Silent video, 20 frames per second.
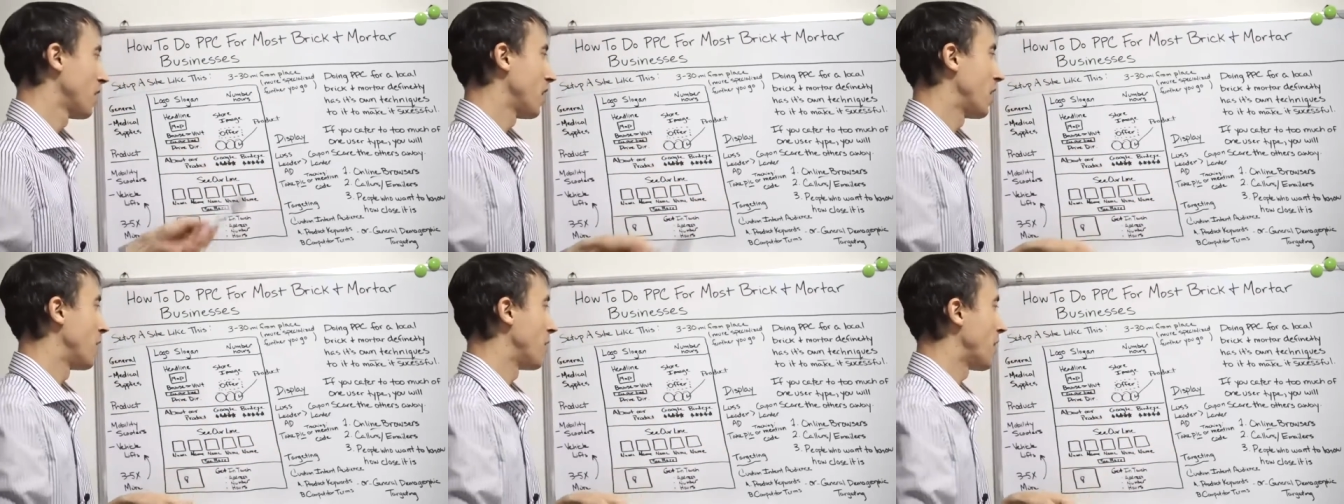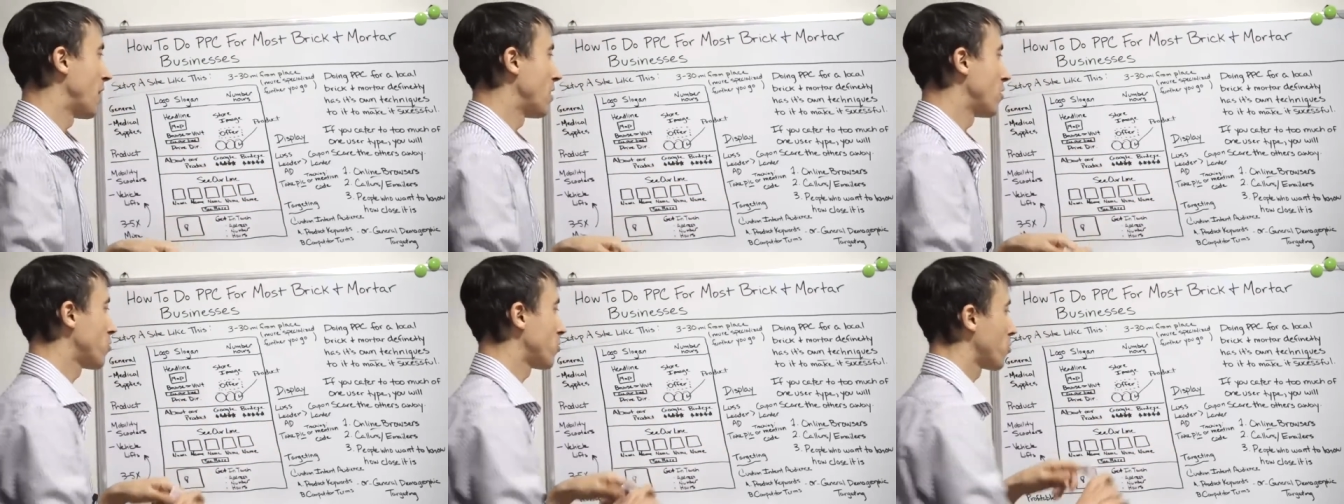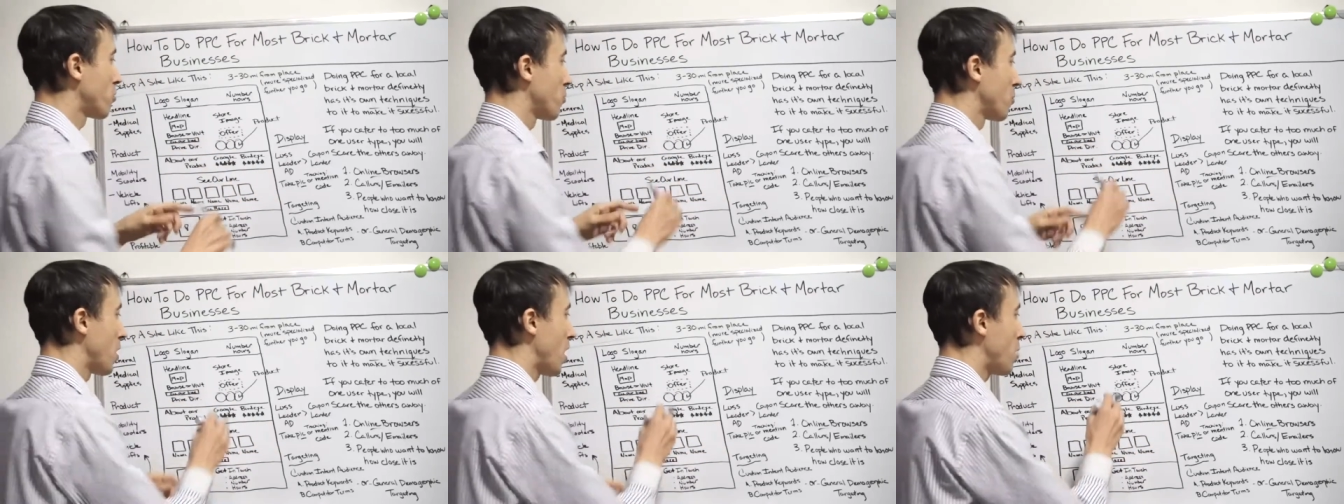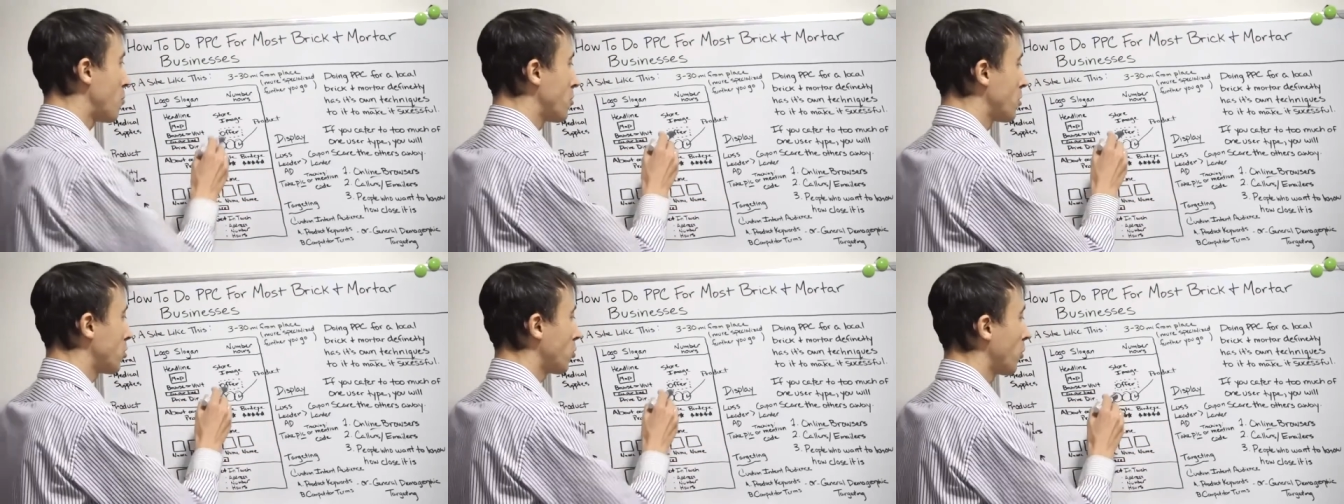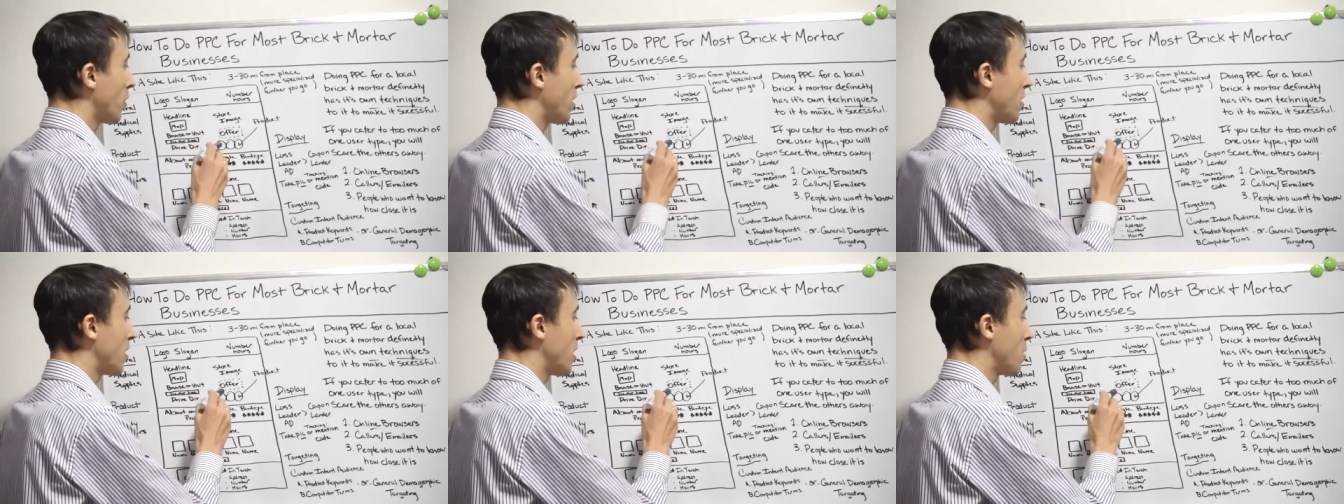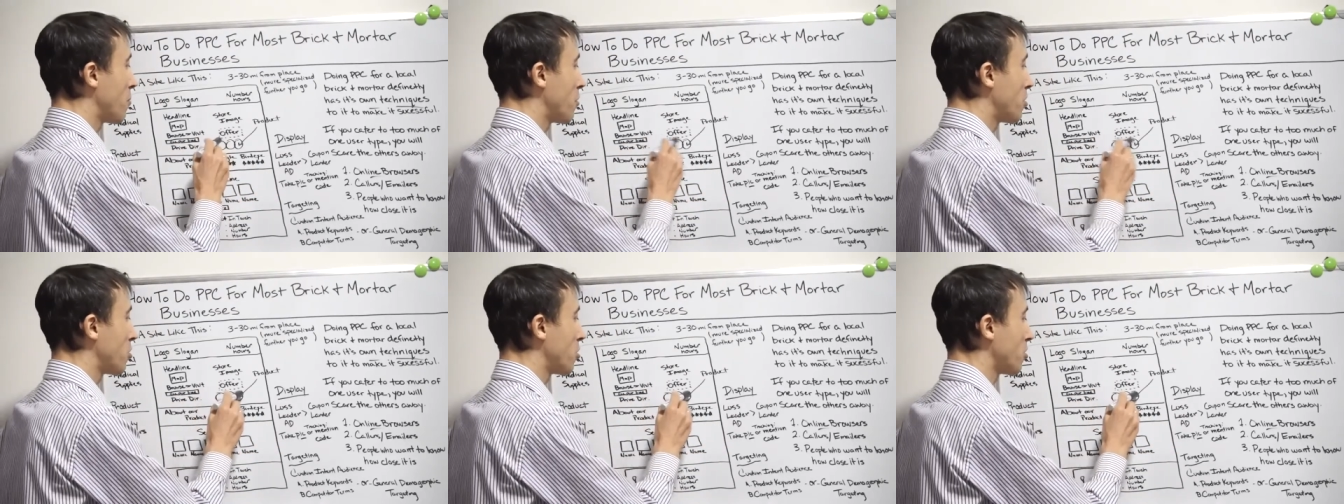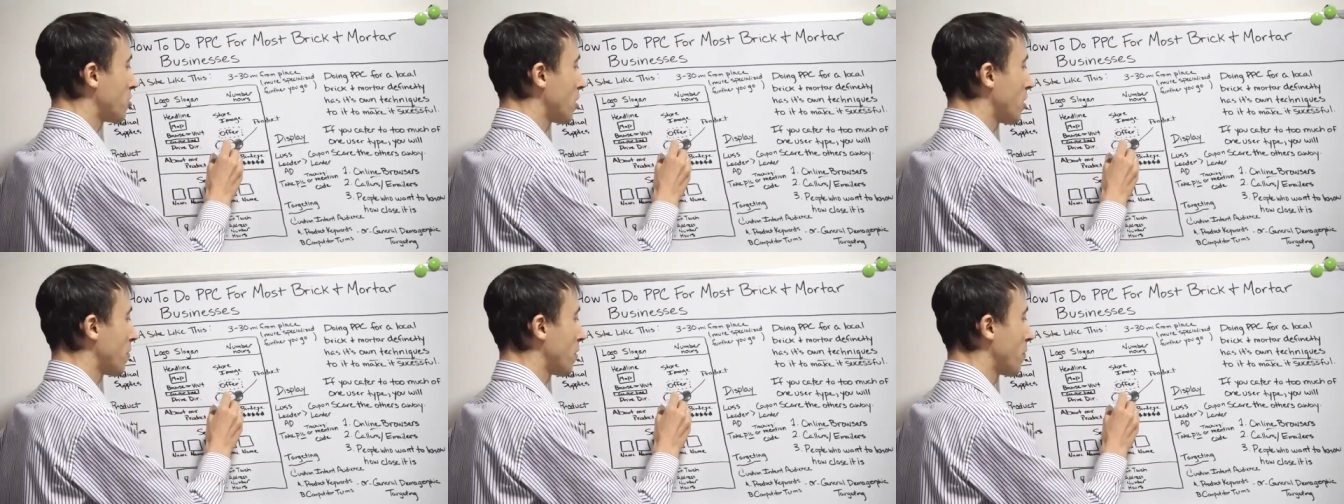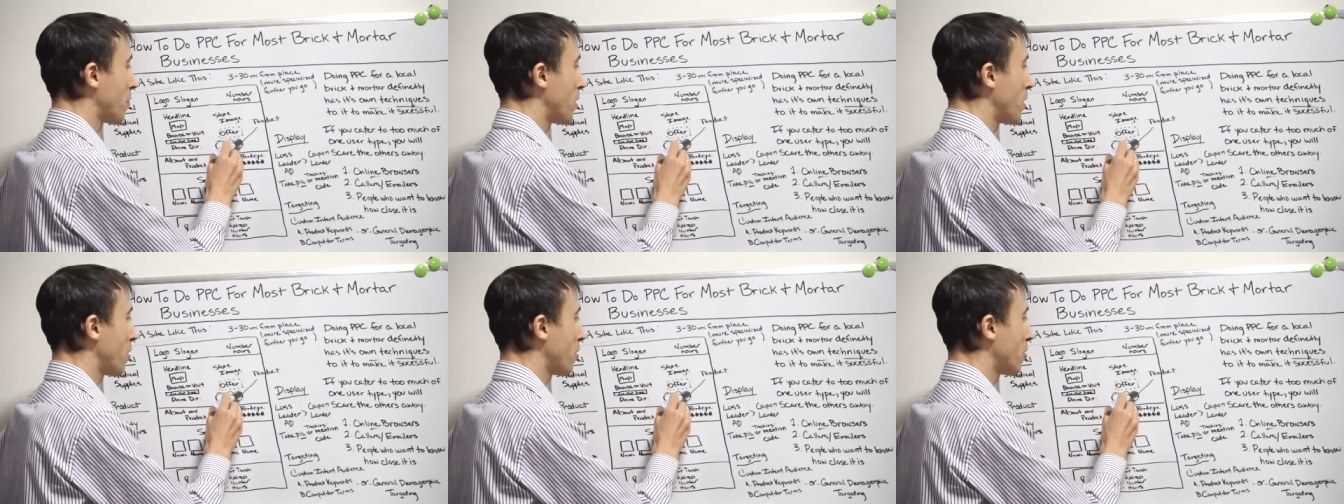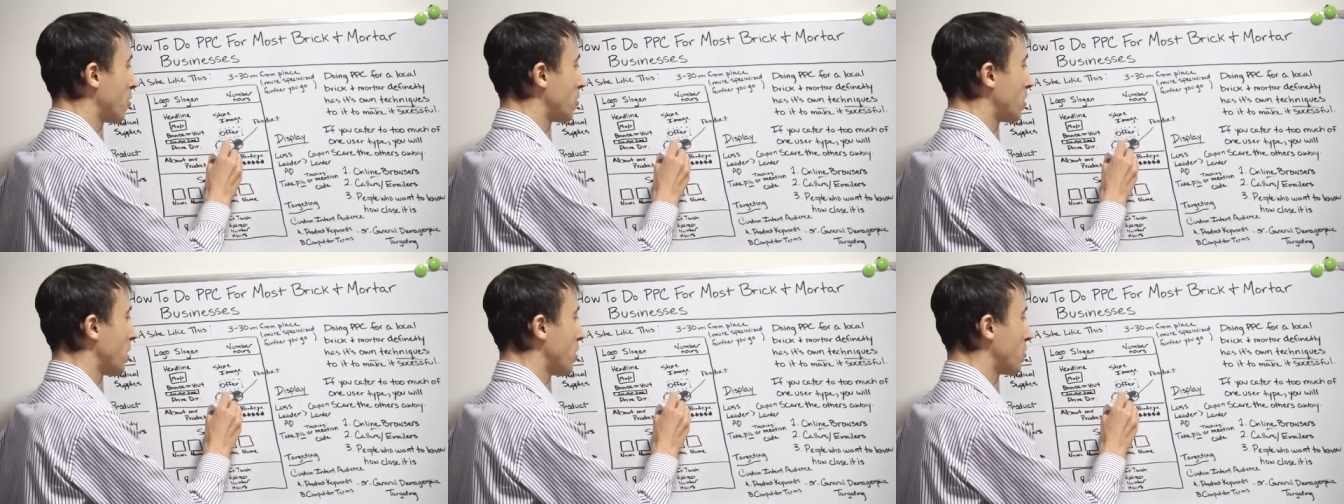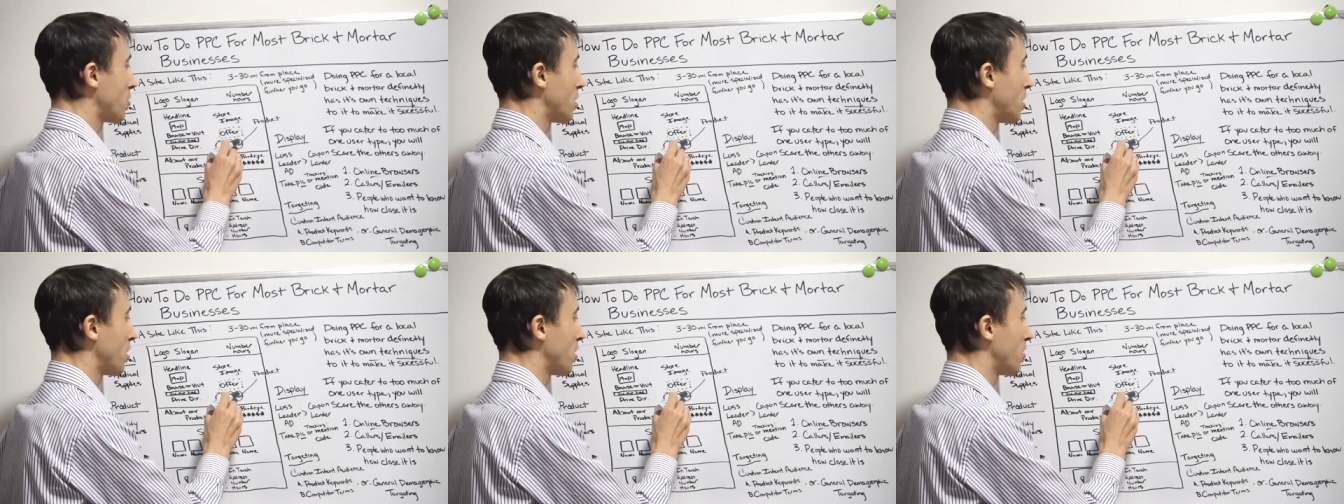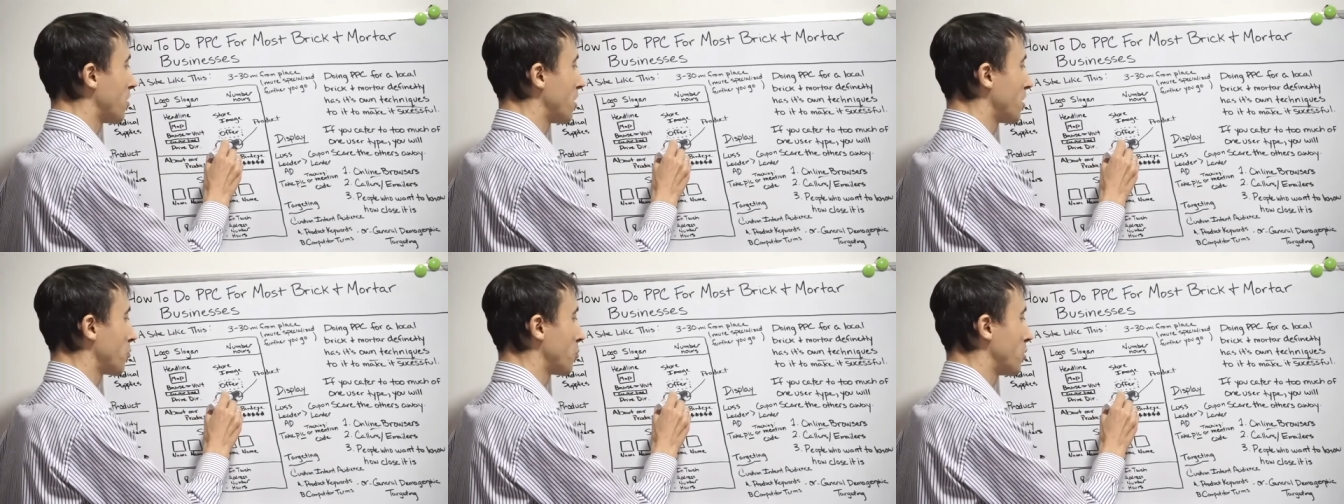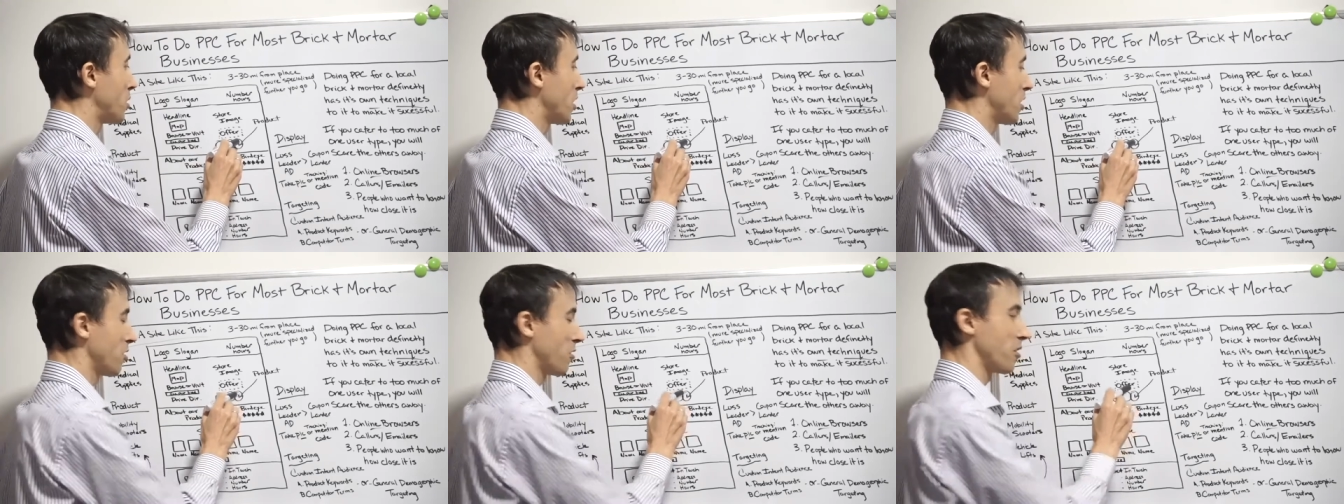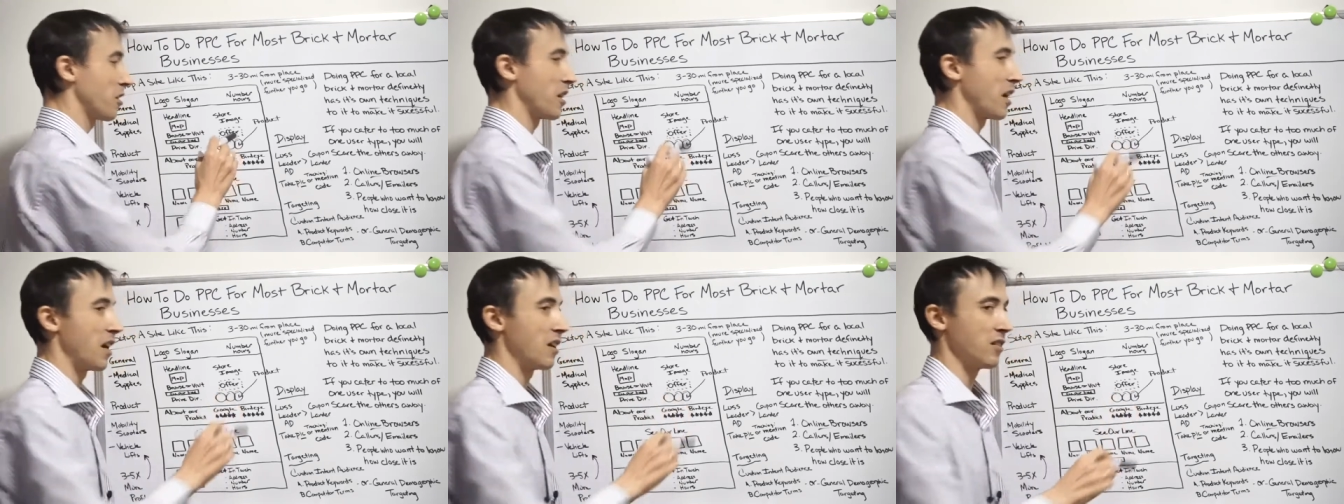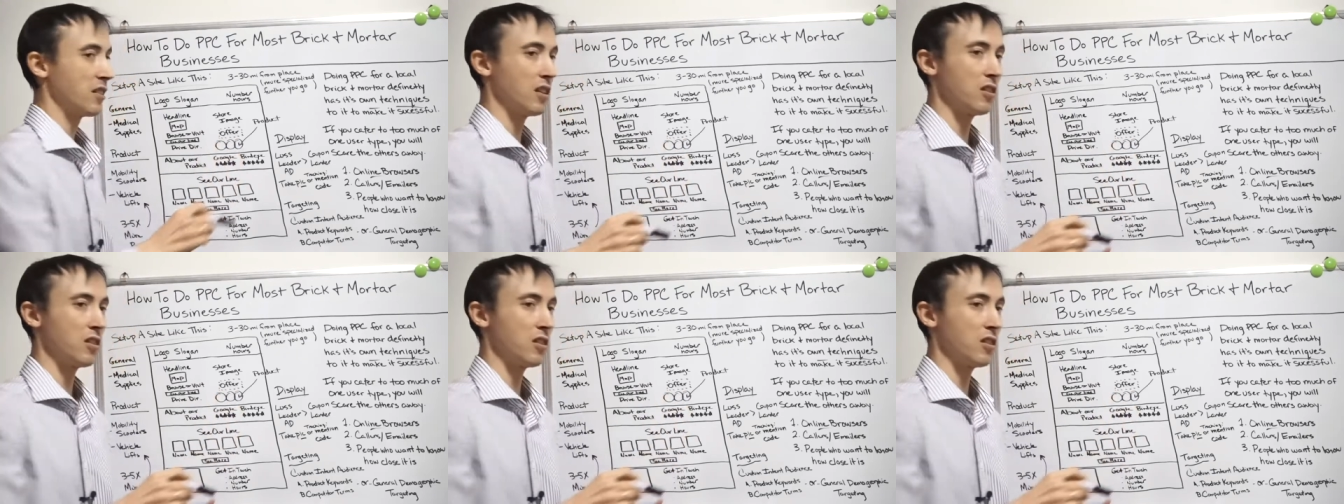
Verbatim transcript: and then in between the images of the vehicle lifts here in this particular case,